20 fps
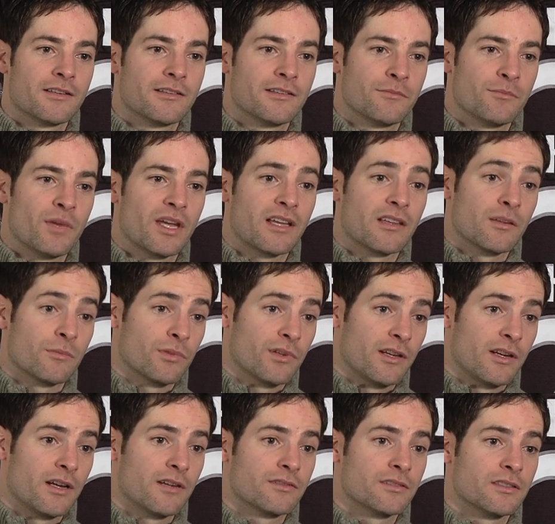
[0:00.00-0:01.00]
making the
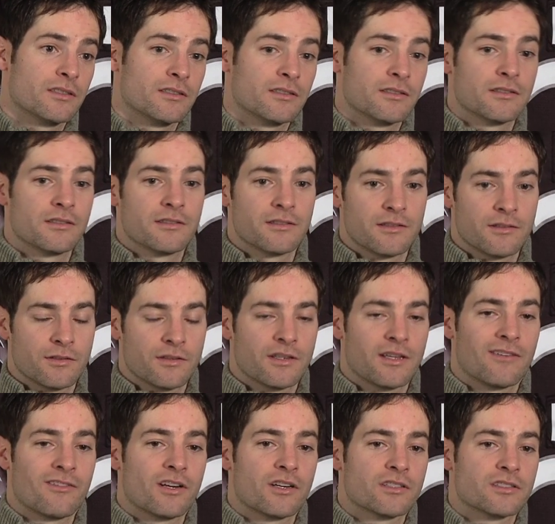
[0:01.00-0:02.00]
playoffs and
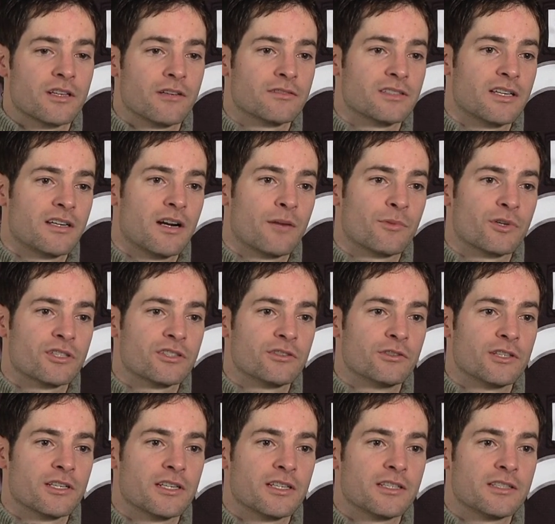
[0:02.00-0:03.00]
giving ourselves that
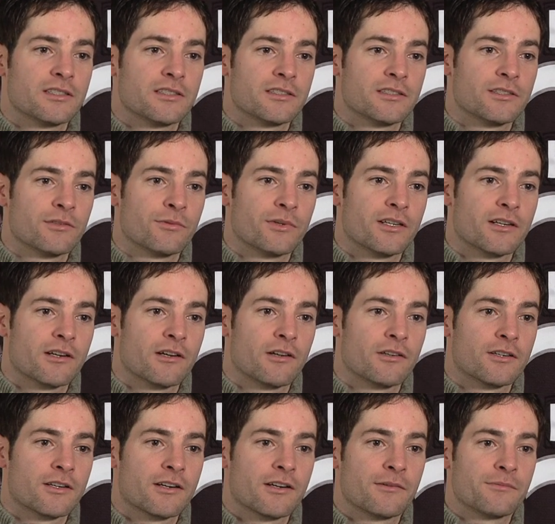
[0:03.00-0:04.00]
opportunity to win a
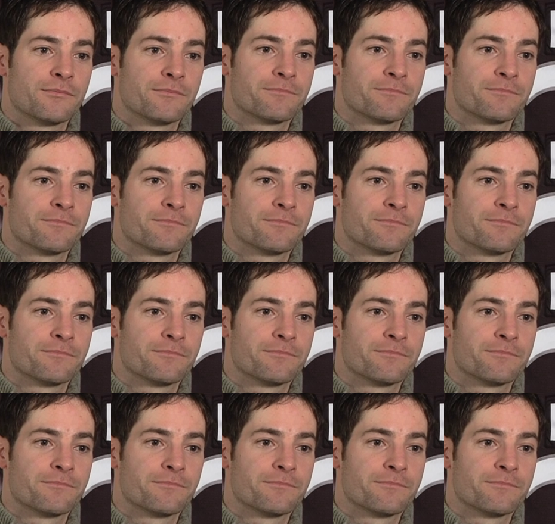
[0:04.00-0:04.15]
Calder Cup.